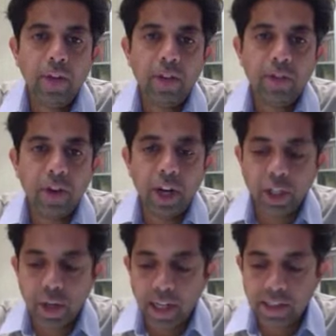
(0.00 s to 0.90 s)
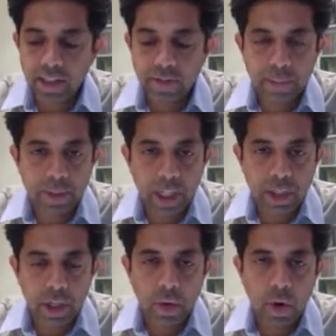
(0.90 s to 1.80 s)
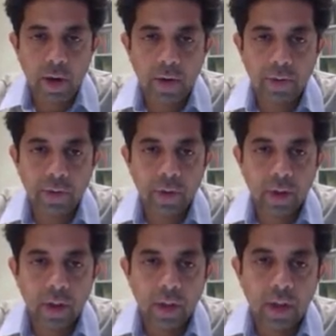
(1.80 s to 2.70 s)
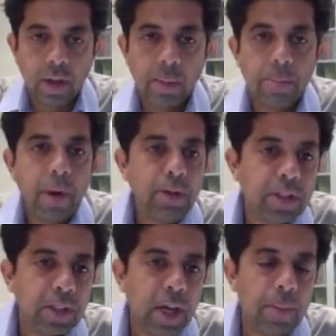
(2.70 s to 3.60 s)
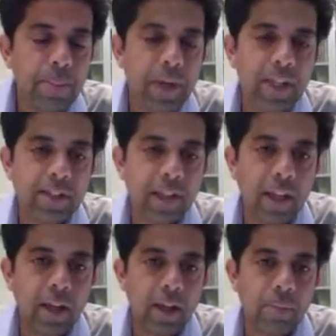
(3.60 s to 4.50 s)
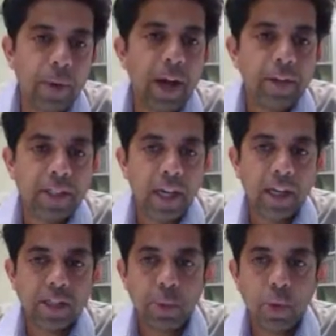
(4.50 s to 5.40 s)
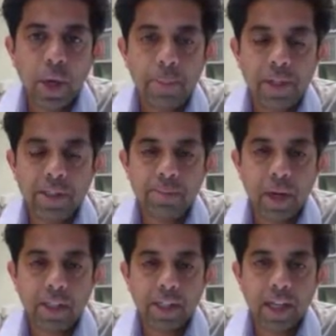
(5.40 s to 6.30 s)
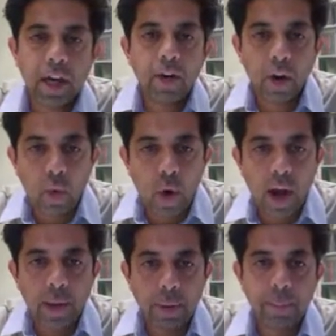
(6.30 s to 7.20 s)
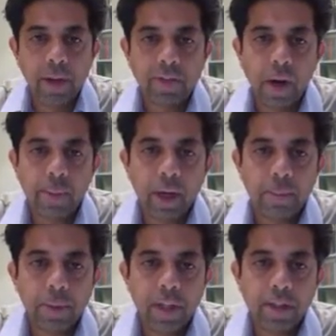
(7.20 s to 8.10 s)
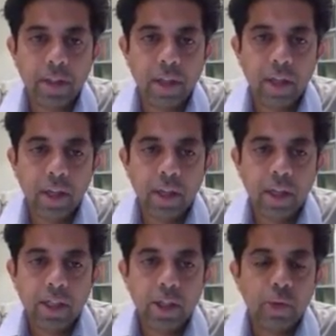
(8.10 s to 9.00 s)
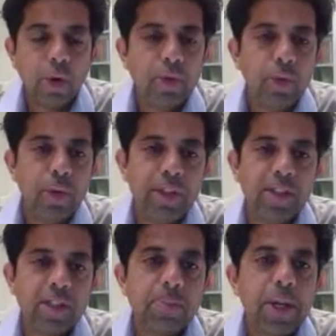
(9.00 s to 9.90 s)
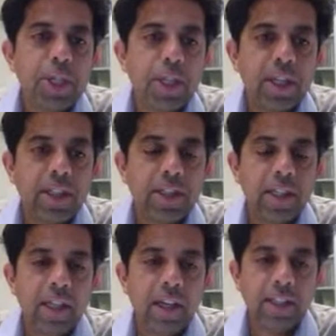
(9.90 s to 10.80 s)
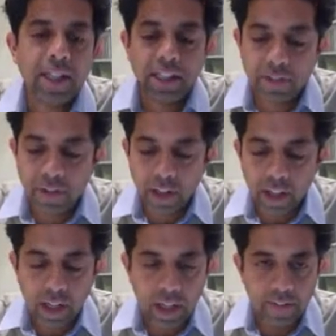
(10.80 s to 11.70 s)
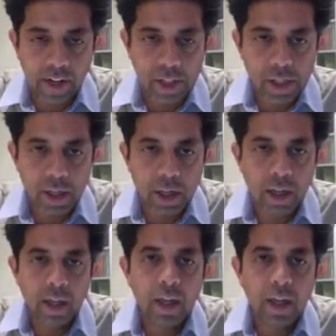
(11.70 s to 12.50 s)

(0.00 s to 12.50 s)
that is very attractive to potential acquirers. Most companies in biotech, small companies in biotech, are acquired by big pharma companies. So Roquefort is a specialist in identifying early innovation,